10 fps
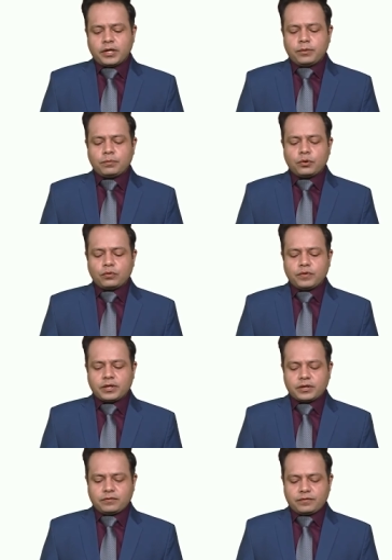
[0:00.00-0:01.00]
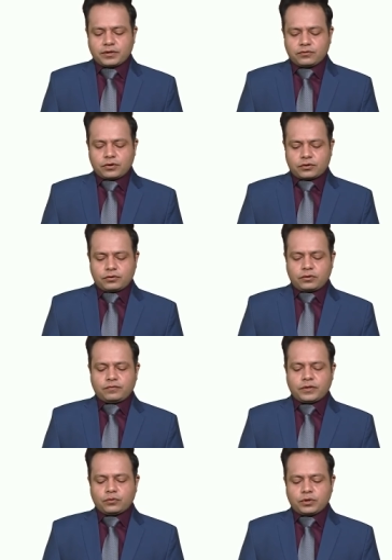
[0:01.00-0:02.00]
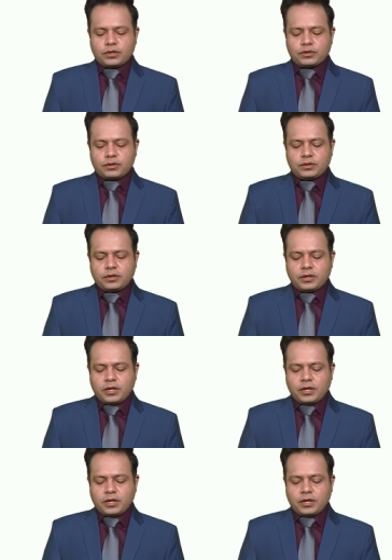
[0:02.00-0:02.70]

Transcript: improving the infrastructure of education,